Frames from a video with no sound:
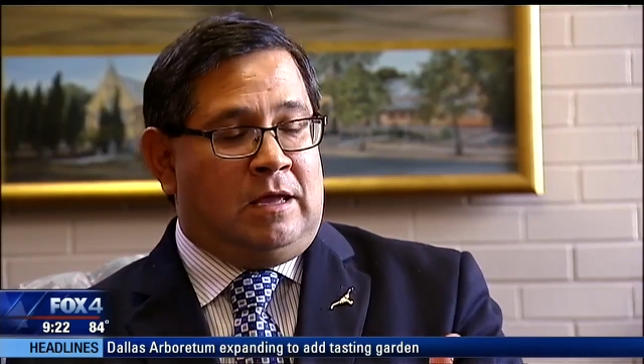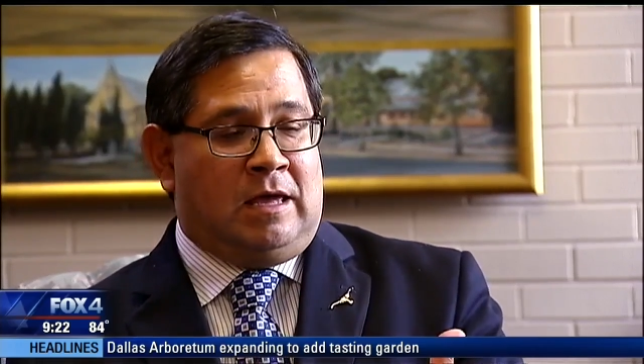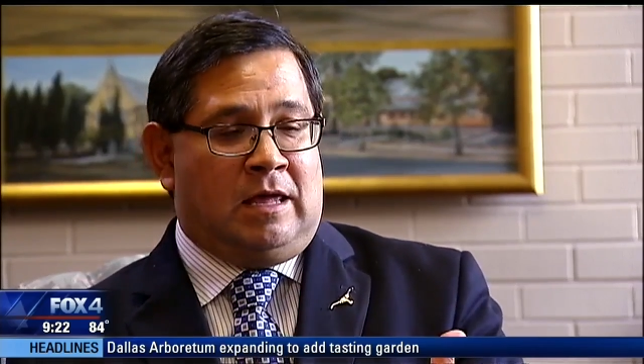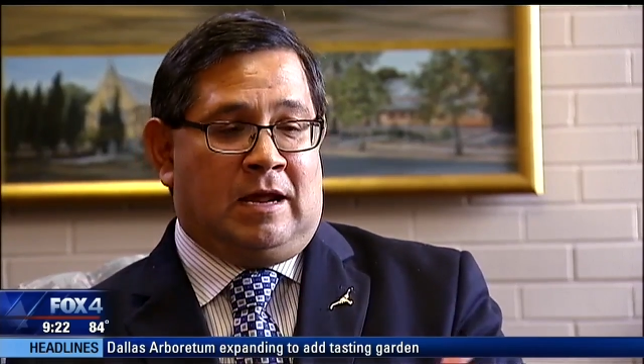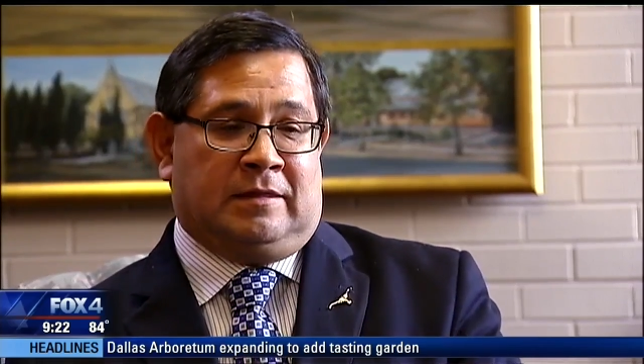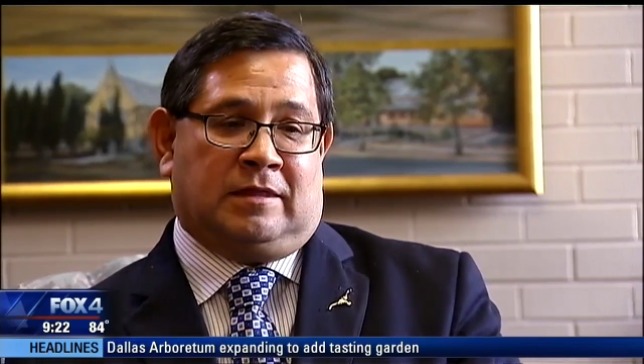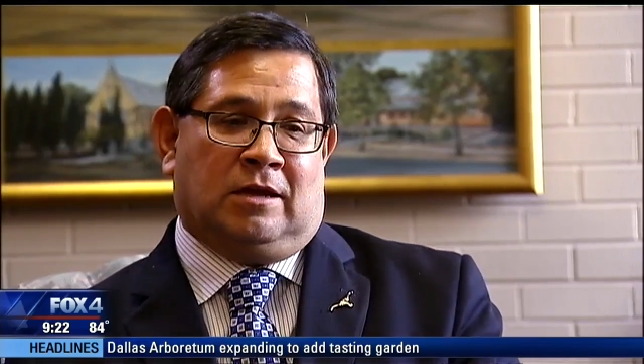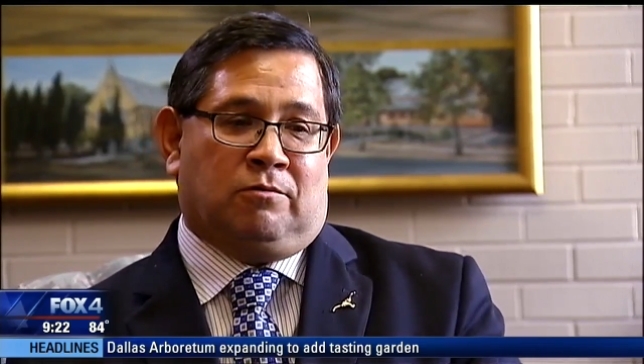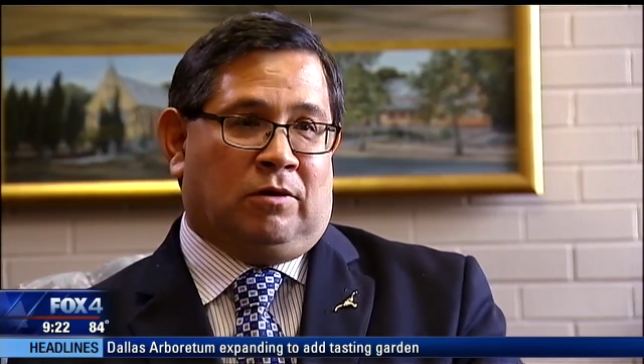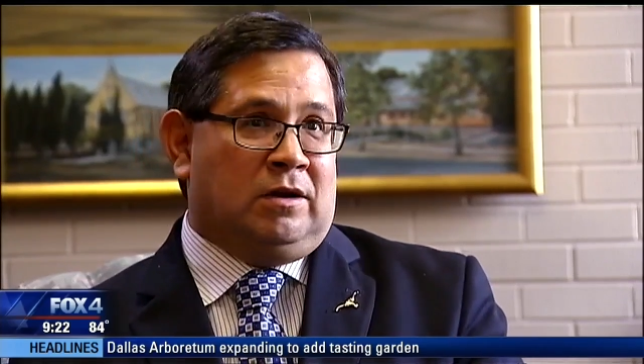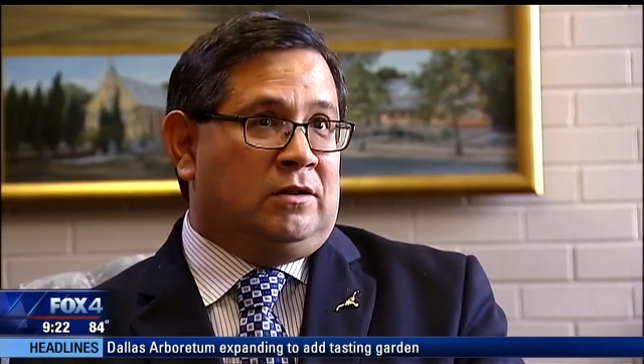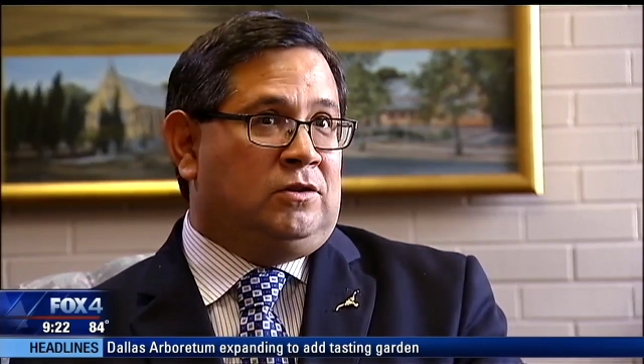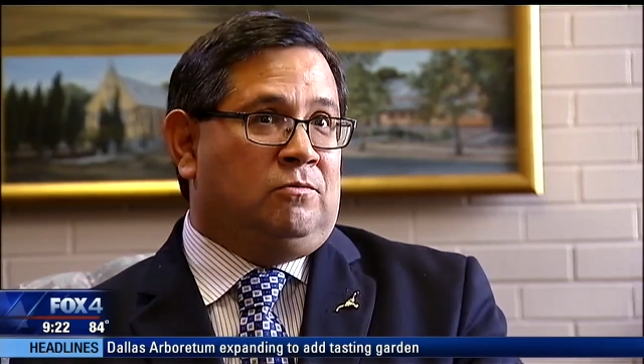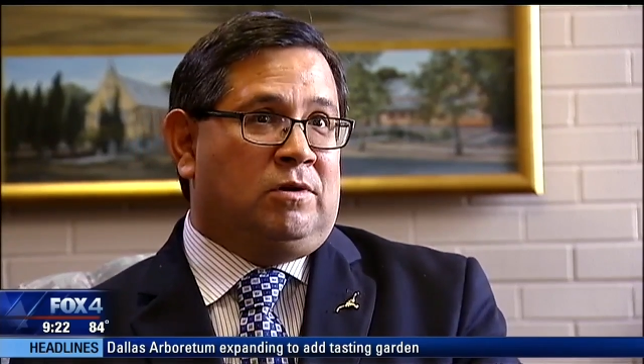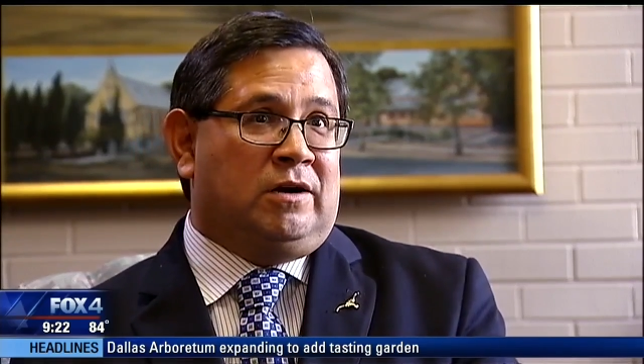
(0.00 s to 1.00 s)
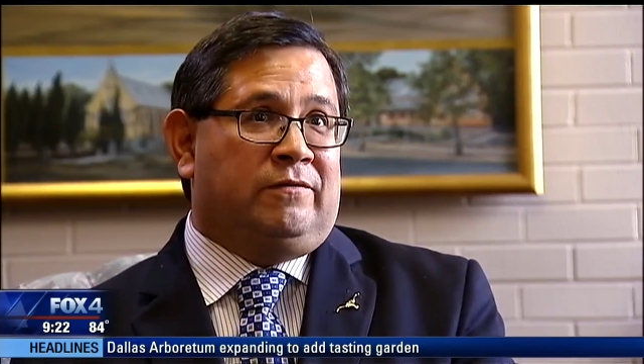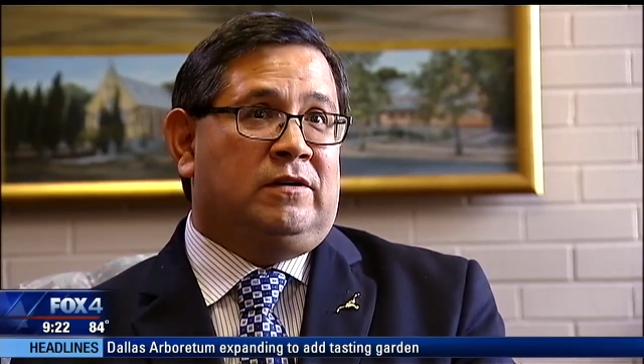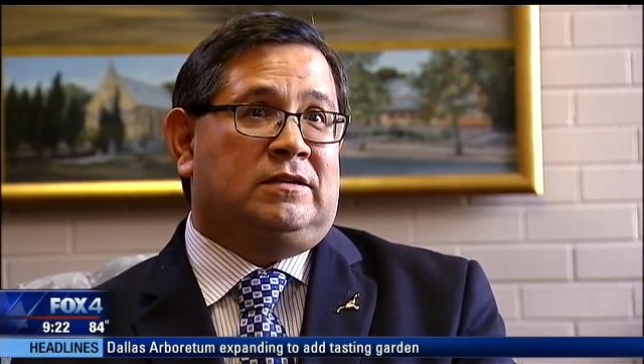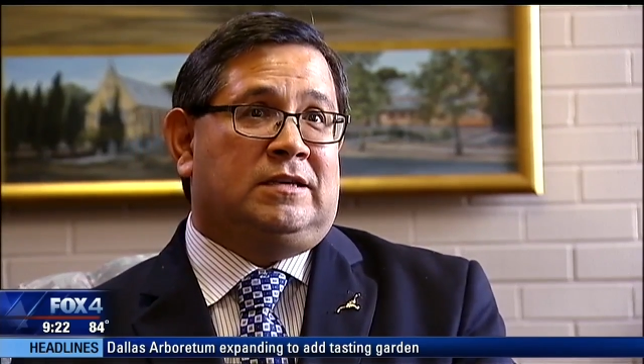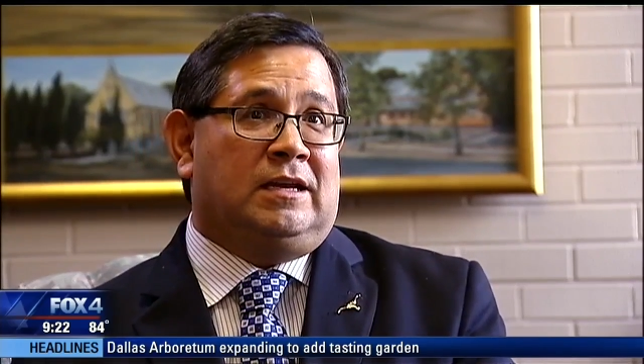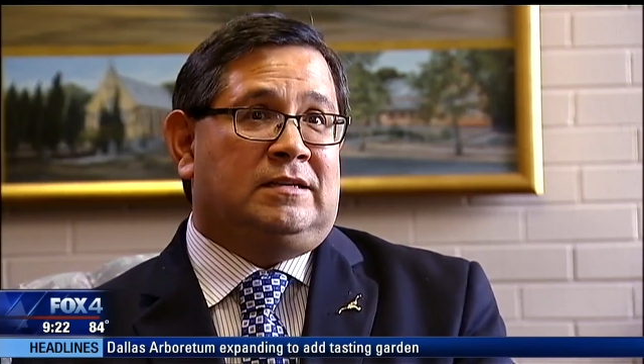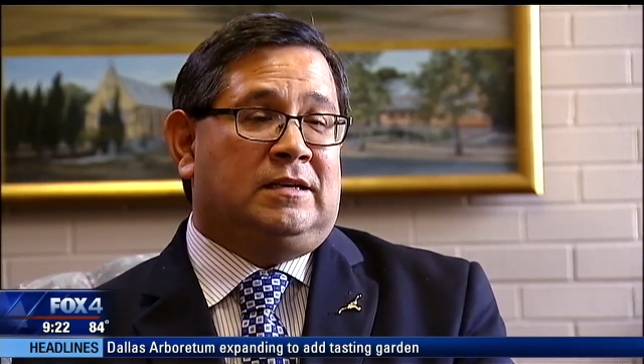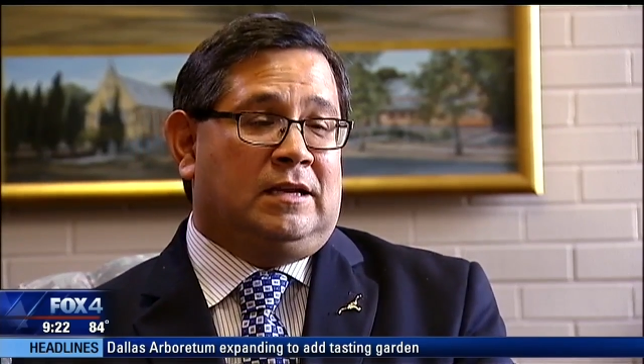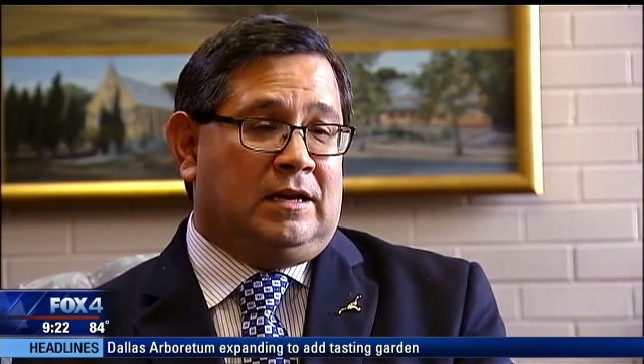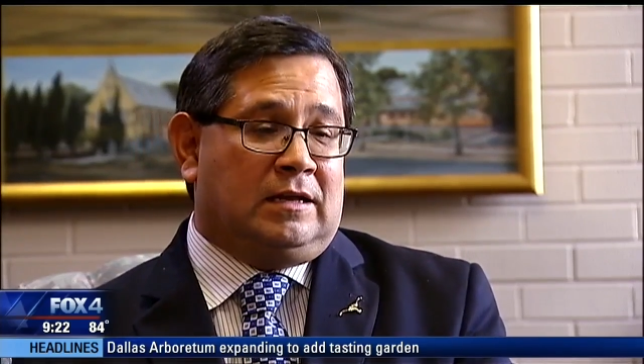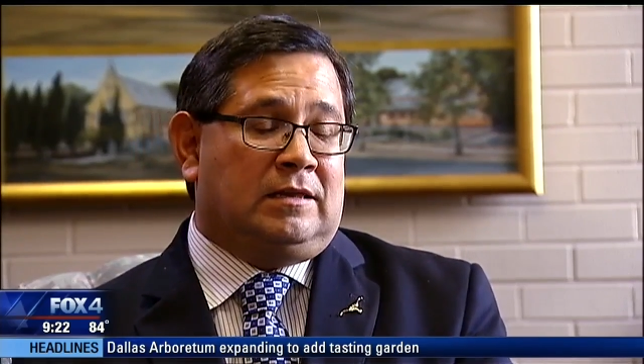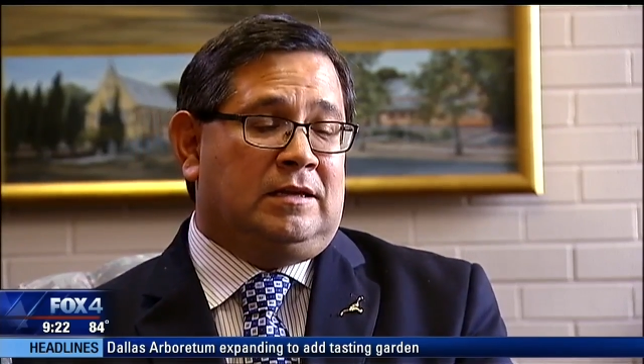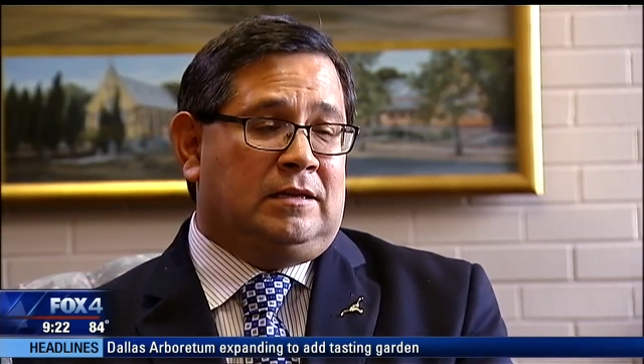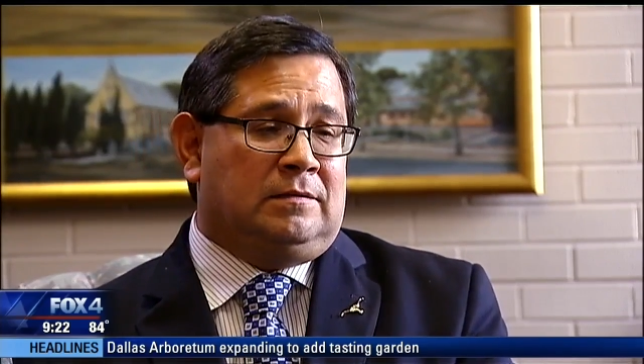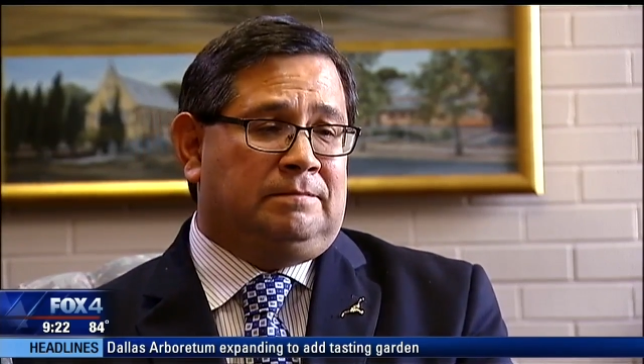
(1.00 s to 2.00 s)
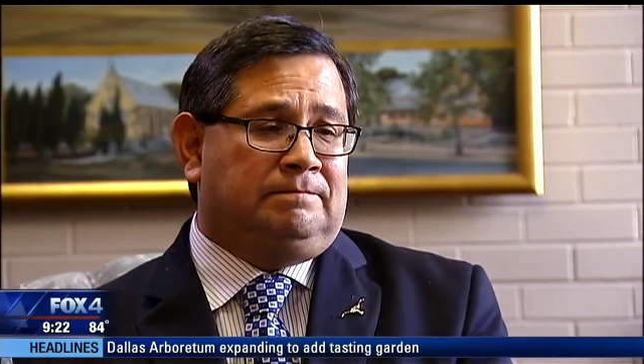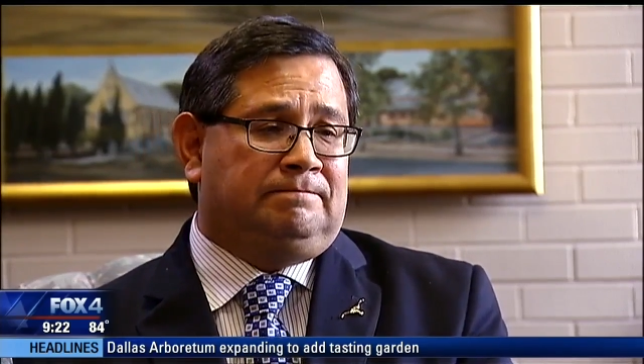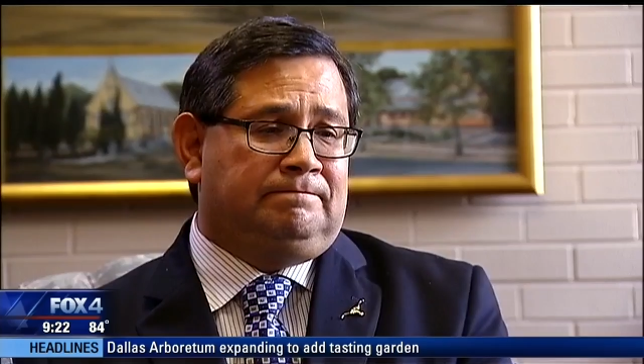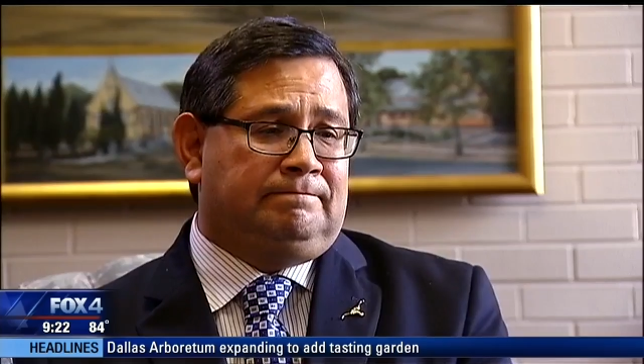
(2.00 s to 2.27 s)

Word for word: and I think we're going to do whatever it takes to get it clean.